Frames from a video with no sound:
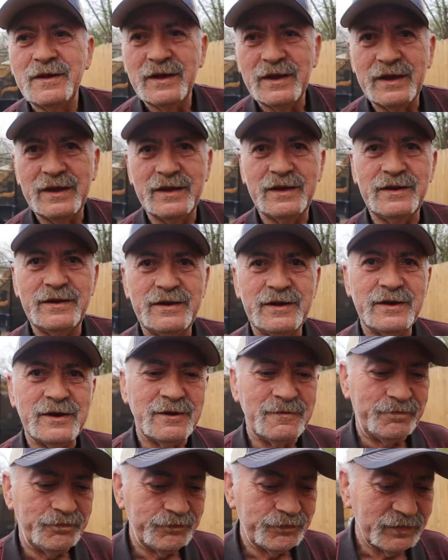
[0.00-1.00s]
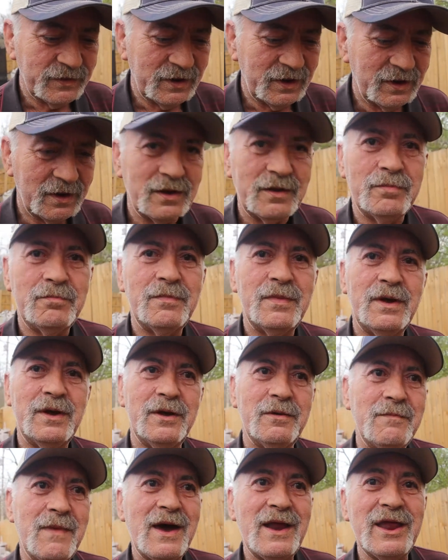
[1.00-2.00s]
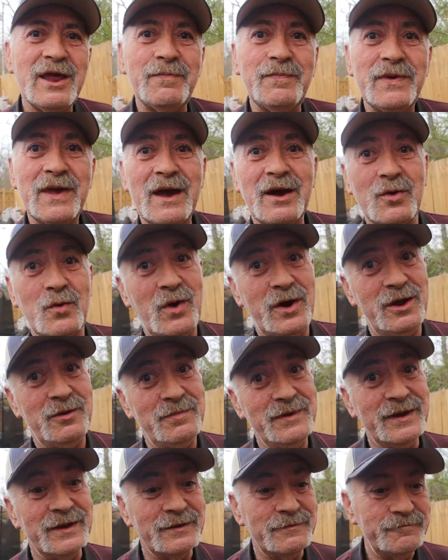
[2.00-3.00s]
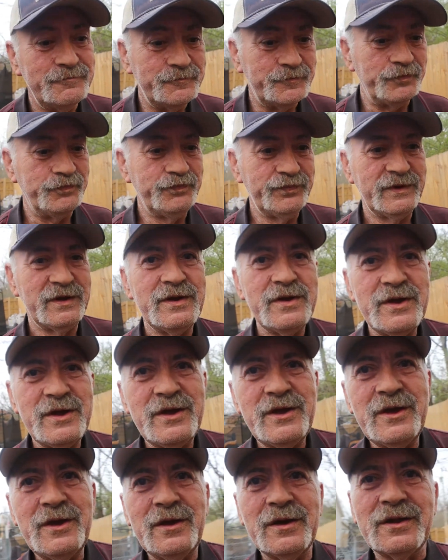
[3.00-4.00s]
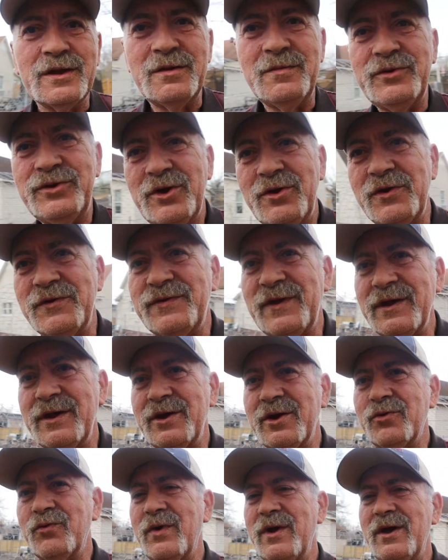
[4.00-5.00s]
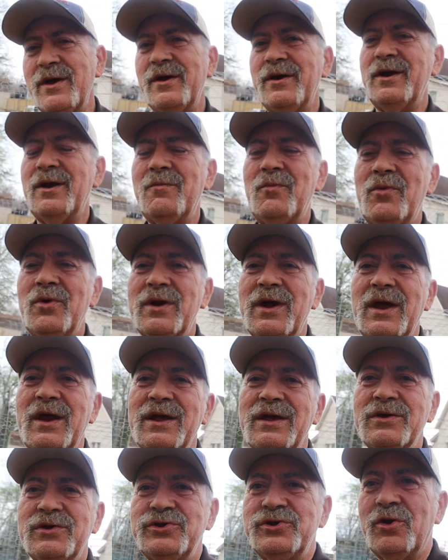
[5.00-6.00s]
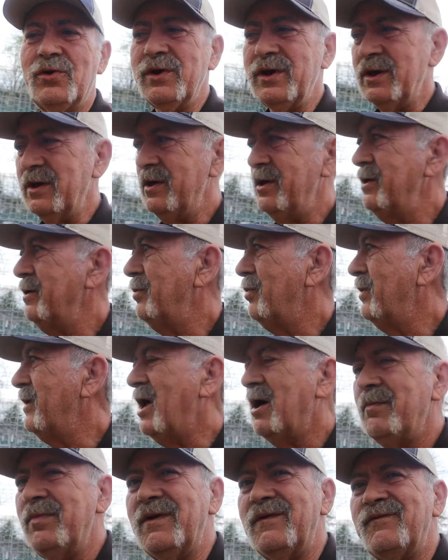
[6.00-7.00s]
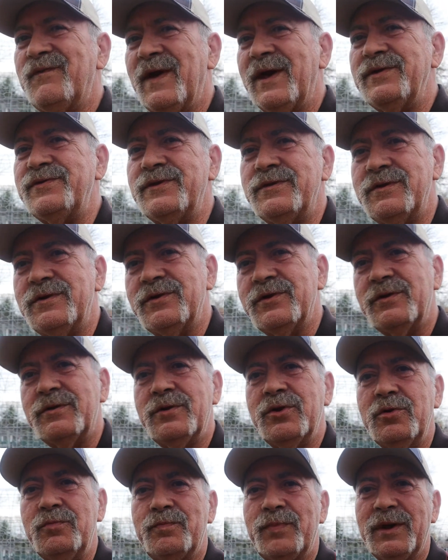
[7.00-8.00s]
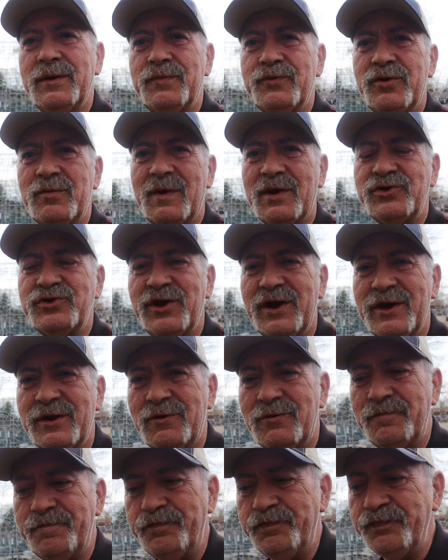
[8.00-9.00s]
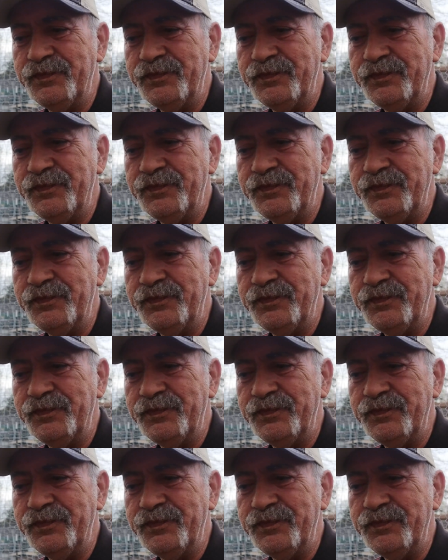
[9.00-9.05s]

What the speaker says: And might help you out quite a bit. Let me turn this thing here around. I'm going to kind of show you what I've been facing to new people to my channel.